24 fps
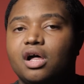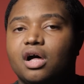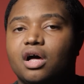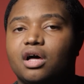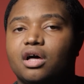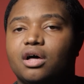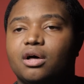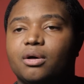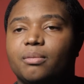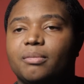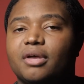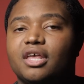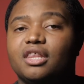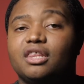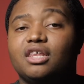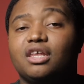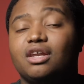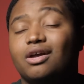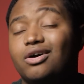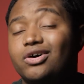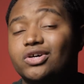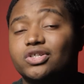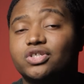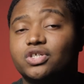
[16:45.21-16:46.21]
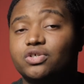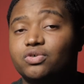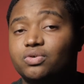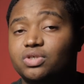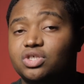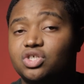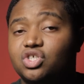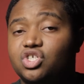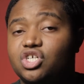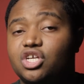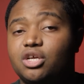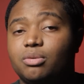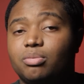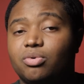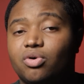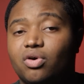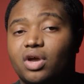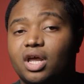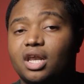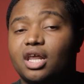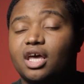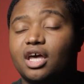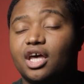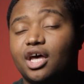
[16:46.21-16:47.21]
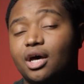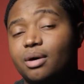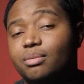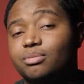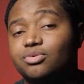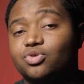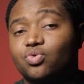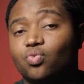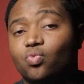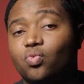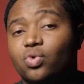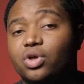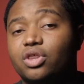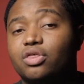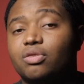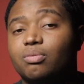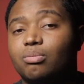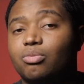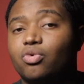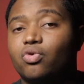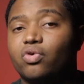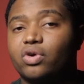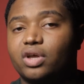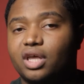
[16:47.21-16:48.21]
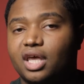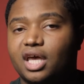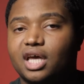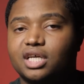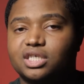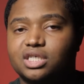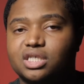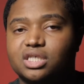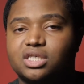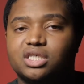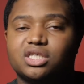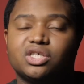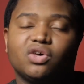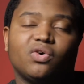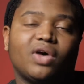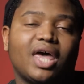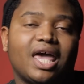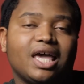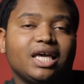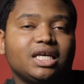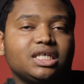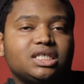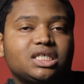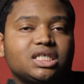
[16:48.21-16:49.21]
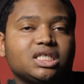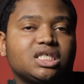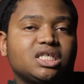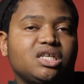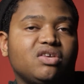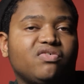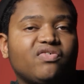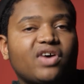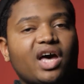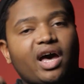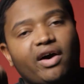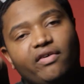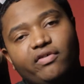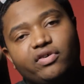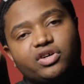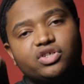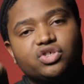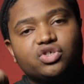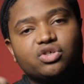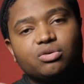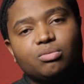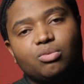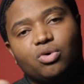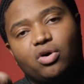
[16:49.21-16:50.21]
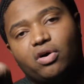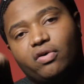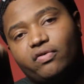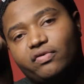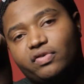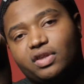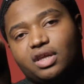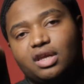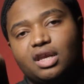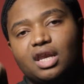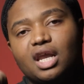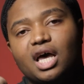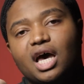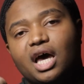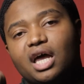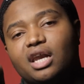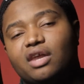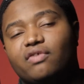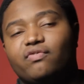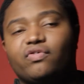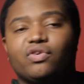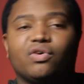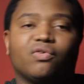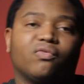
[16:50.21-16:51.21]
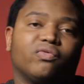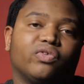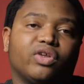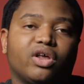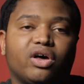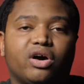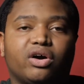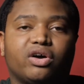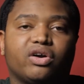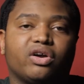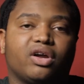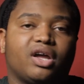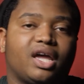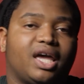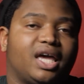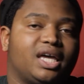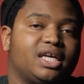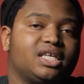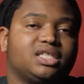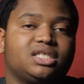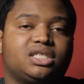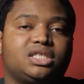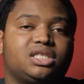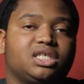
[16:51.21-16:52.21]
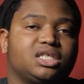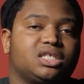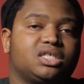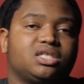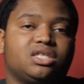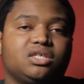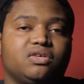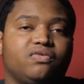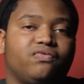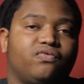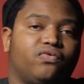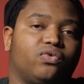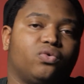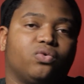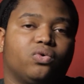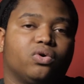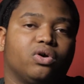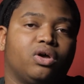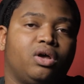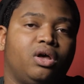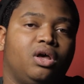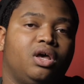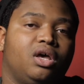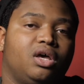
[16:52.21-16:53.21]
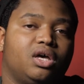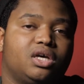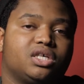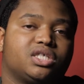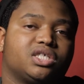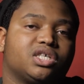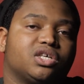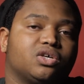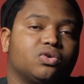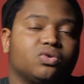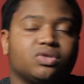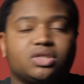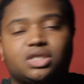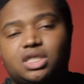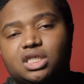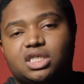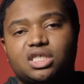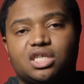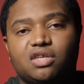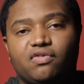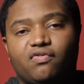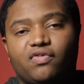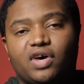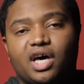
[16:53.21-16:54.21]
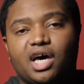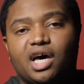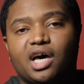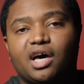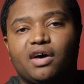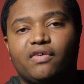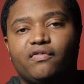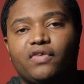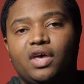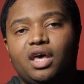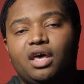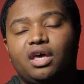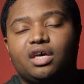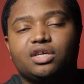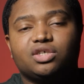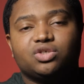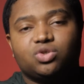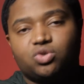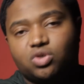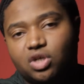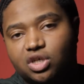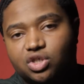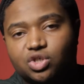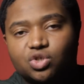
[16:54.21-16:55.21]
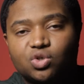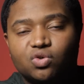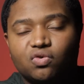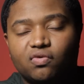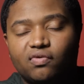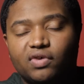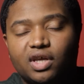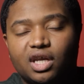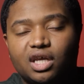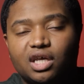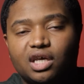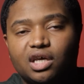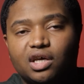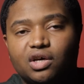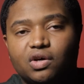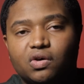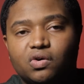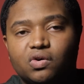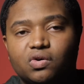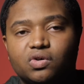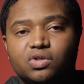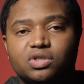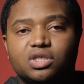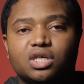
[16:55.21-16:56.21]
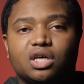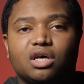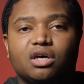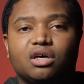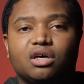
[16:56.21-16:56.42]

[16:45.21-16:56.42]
and then also it's cheaper and it comes with more gadgets. So a6500 more often than not, if you're a vlogger, a64. So 65 instructional videos,